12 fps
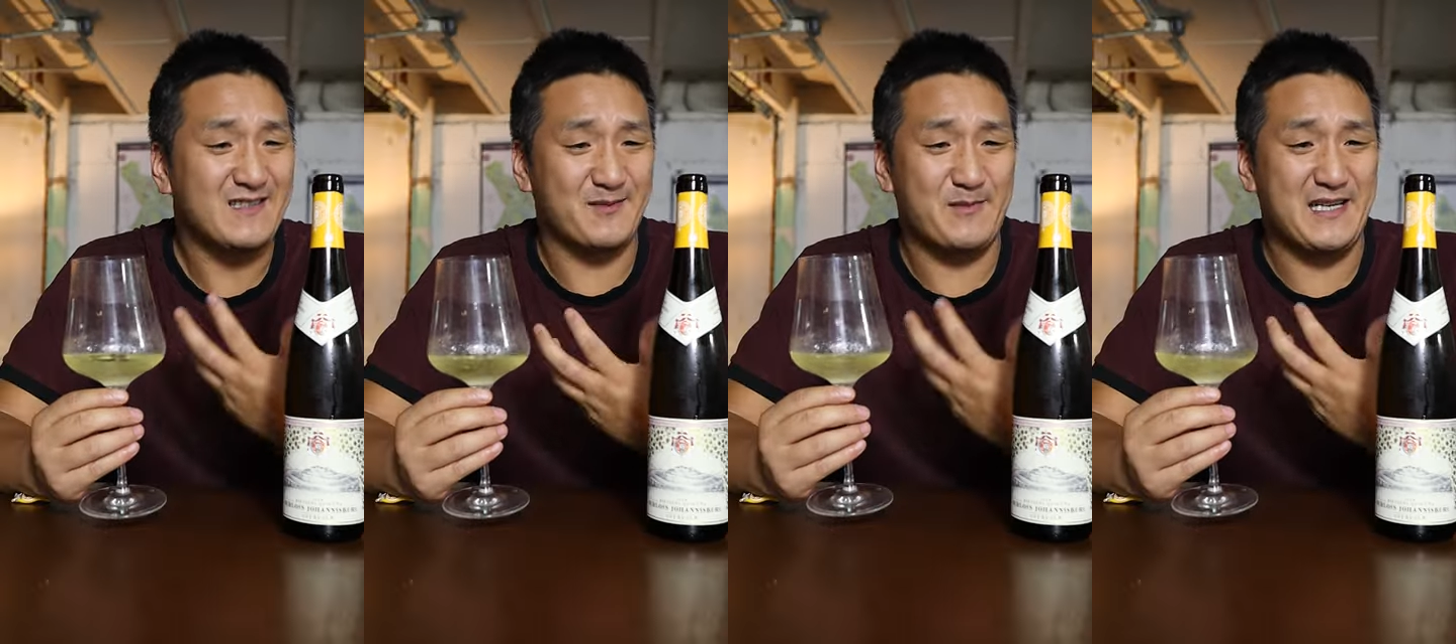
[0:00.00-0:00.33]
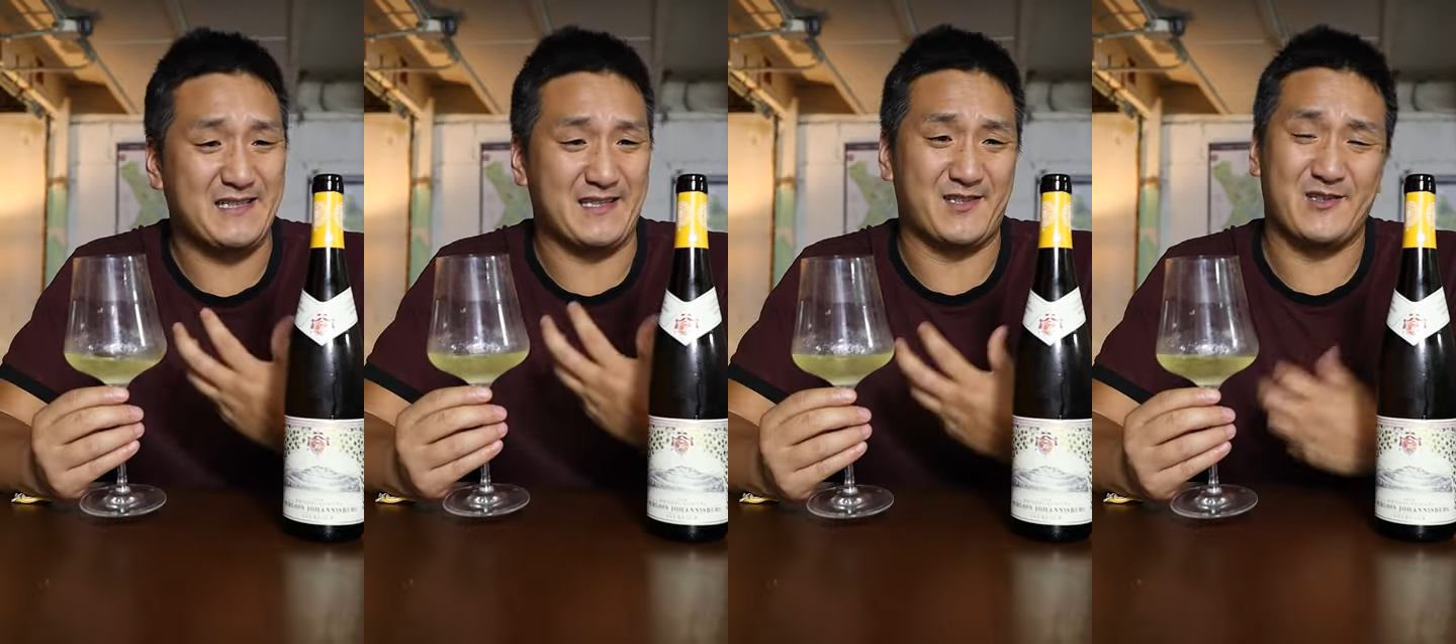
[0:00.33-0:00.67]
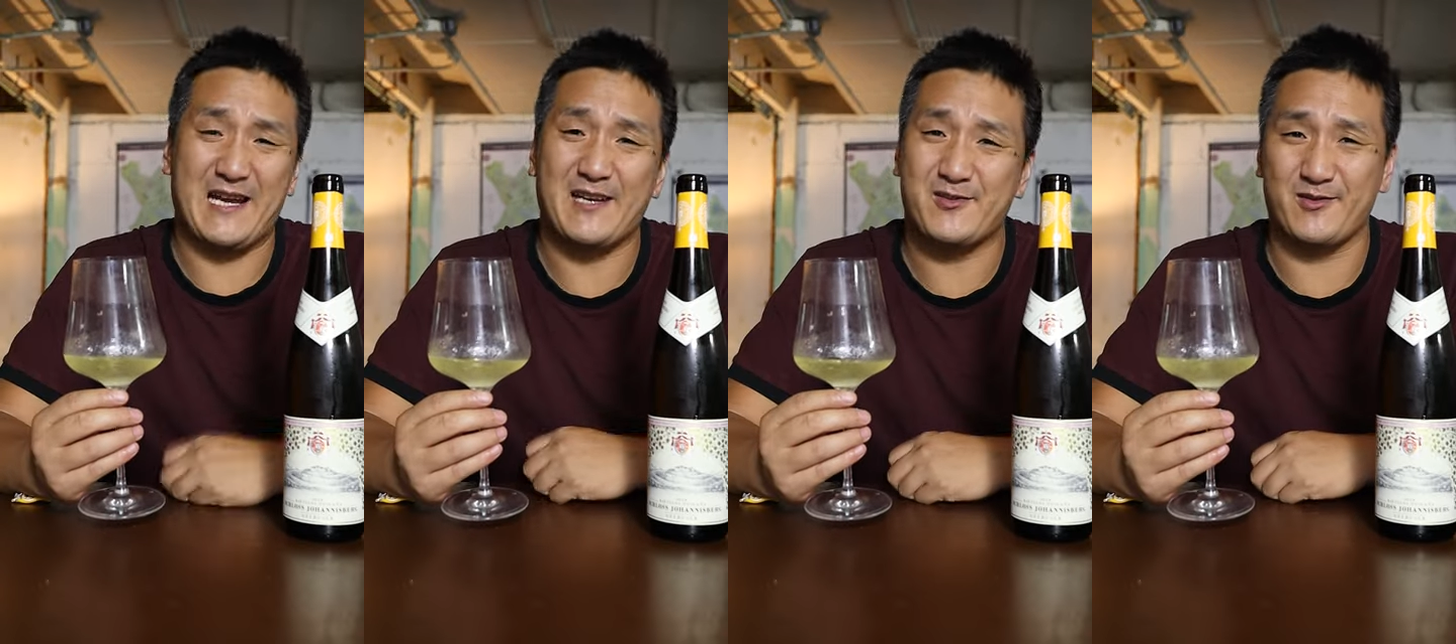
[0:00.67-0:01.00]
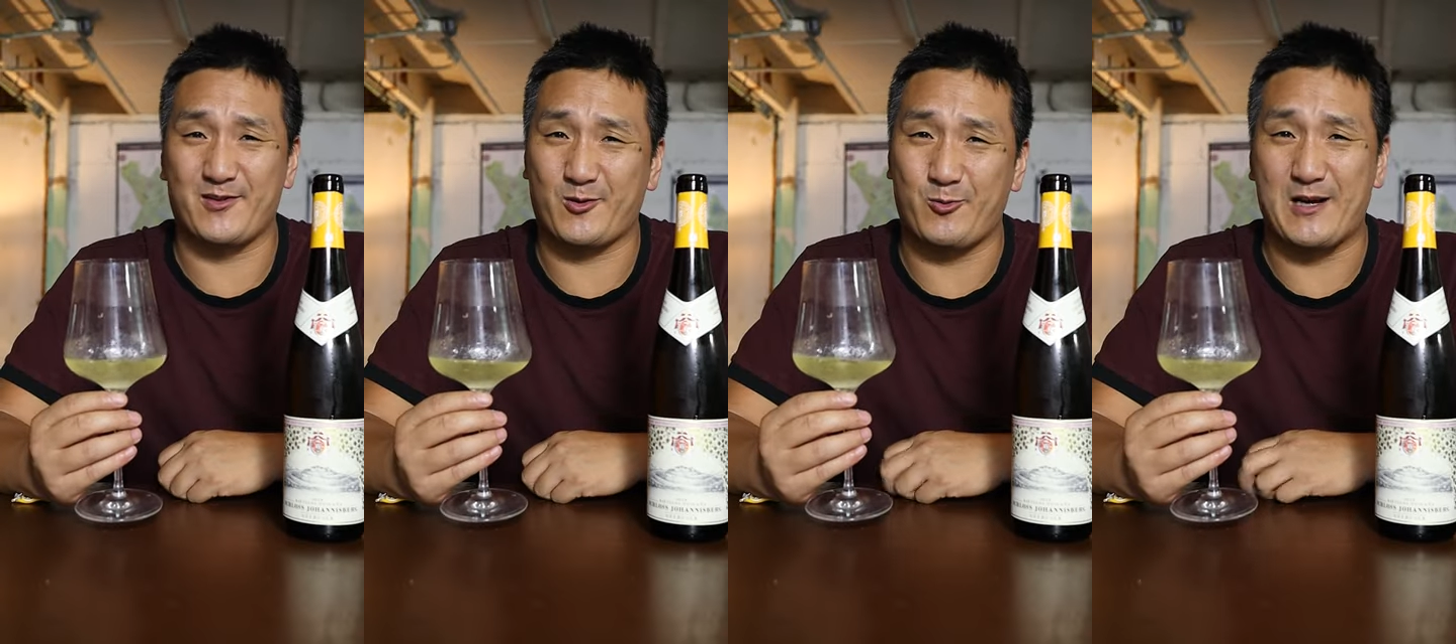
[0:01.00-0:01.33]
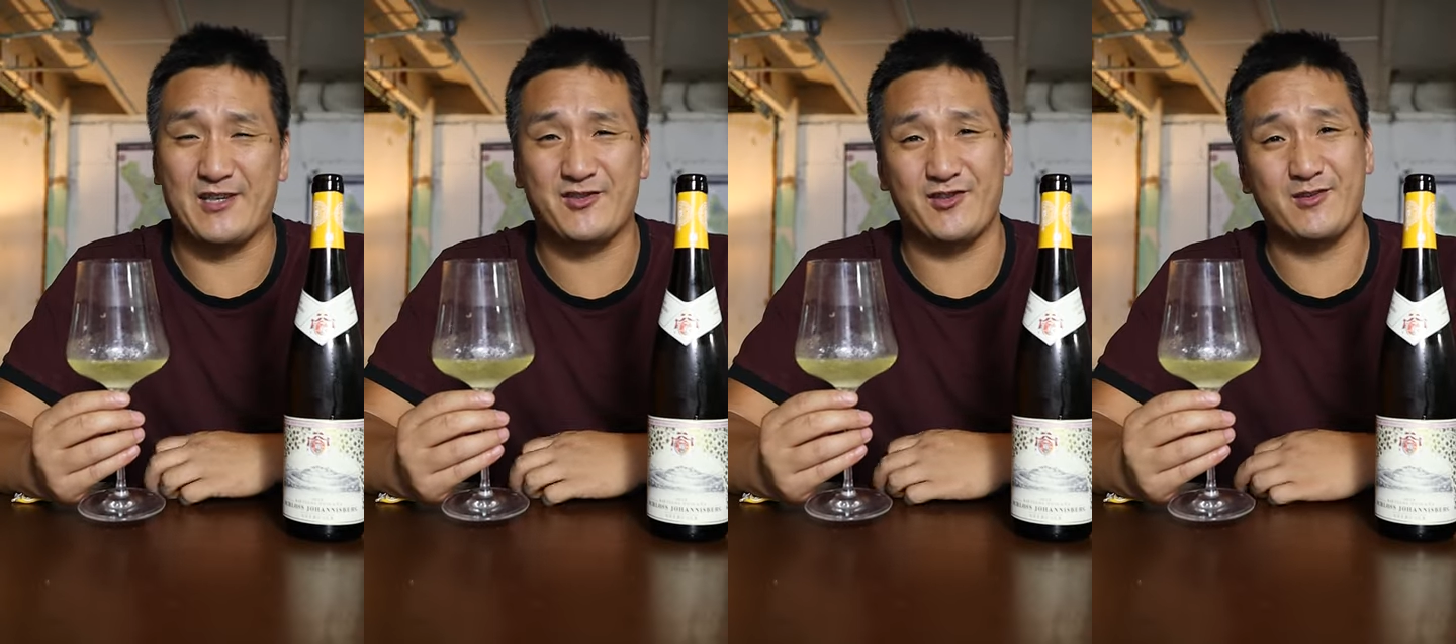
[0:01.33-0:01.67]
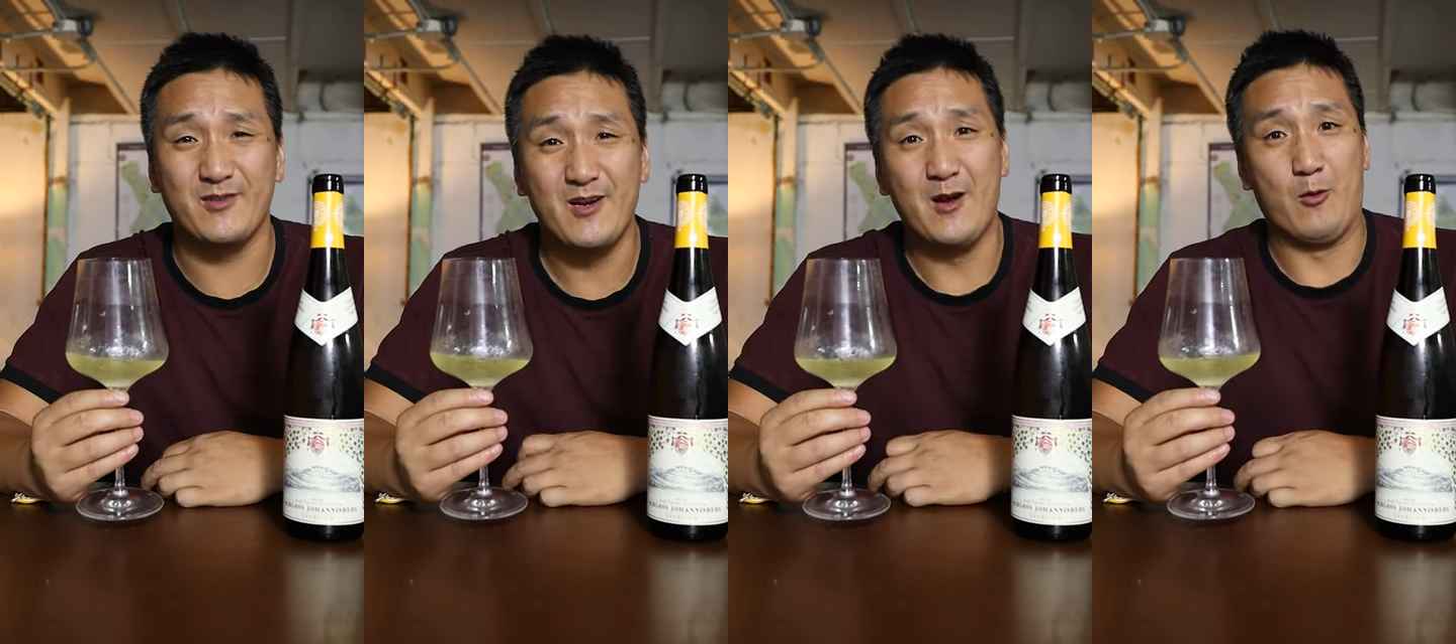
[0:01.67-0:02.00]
To me, it doesn't answer the question,